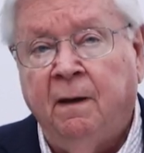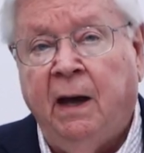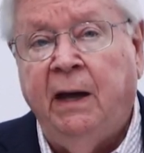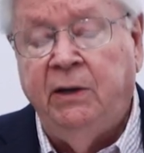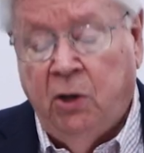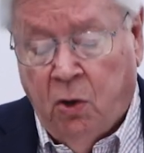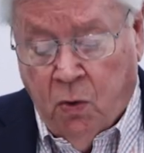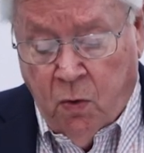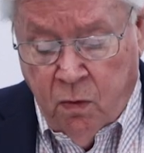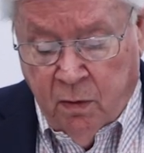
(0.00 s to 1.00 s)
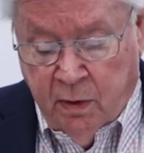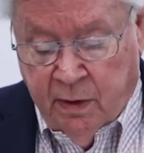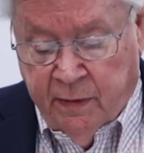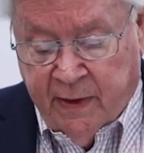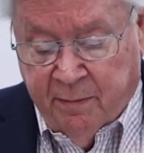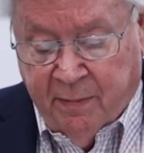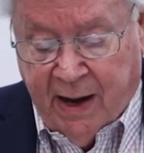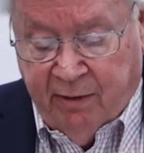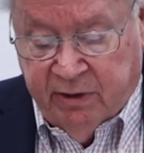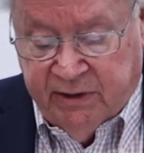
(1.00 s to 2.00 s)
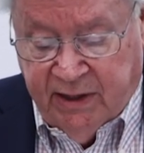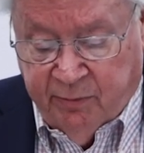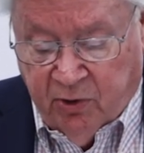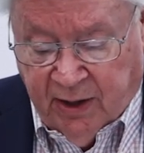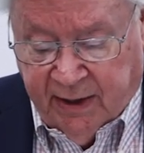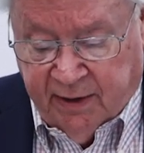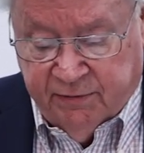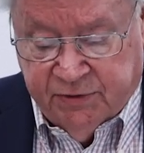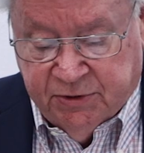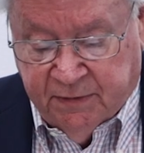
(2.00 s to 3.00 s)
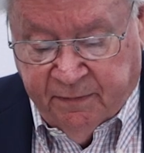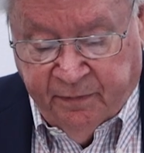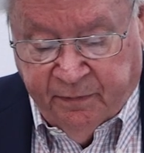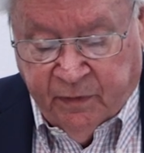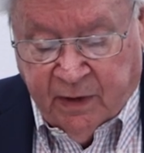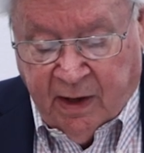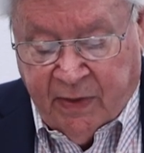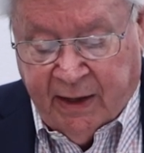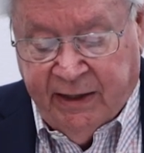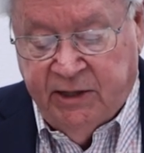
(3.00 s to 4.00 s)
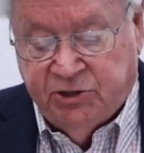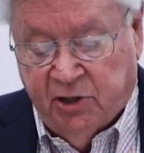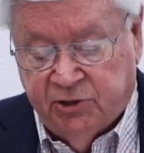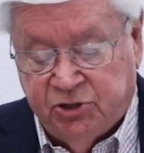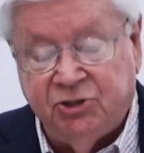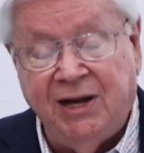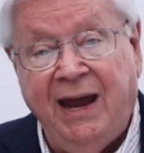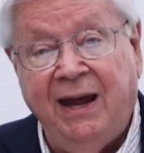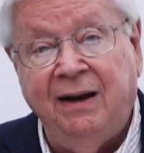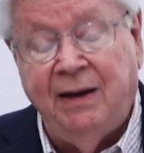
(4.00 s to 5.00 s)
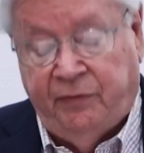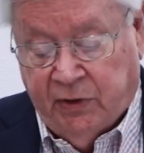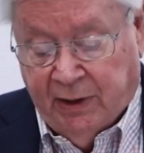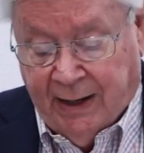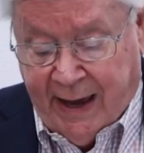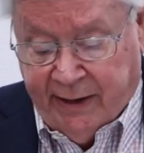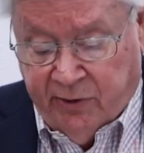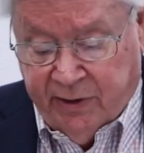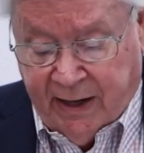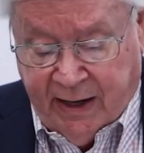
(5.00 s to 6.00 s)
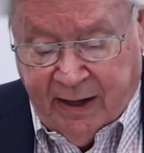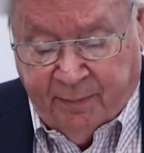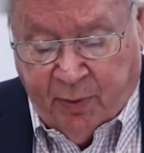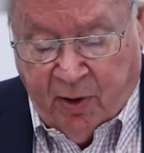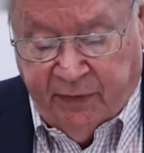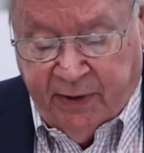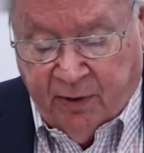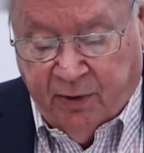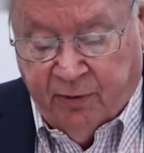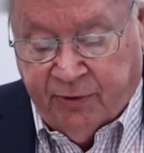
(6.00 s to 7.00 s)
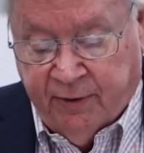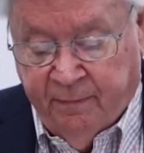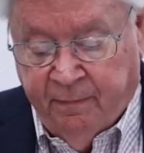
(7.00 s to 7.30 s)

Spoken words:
I know that my Redeemer lives and that he shall stand at the latter day upon the earth.